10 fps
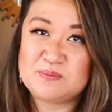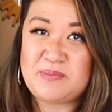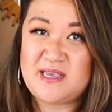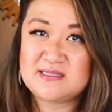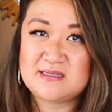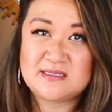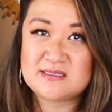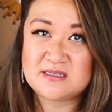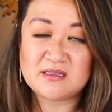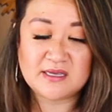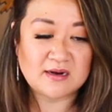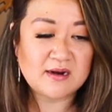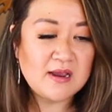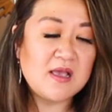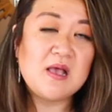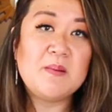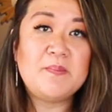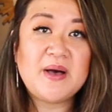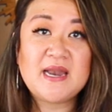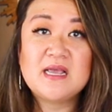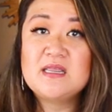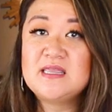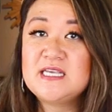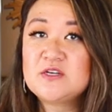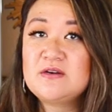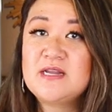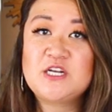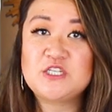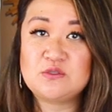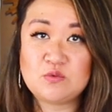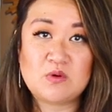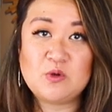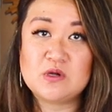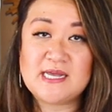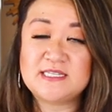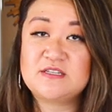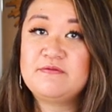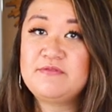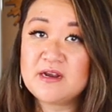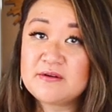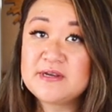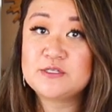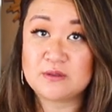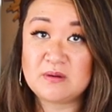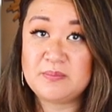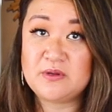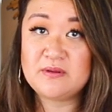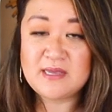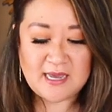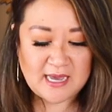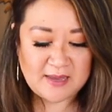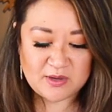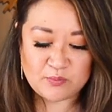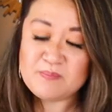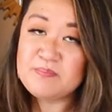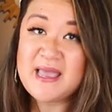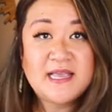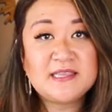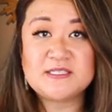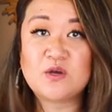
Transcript: space because it's clear. But these are not just normal glass. They're very durable. I mean, we bang these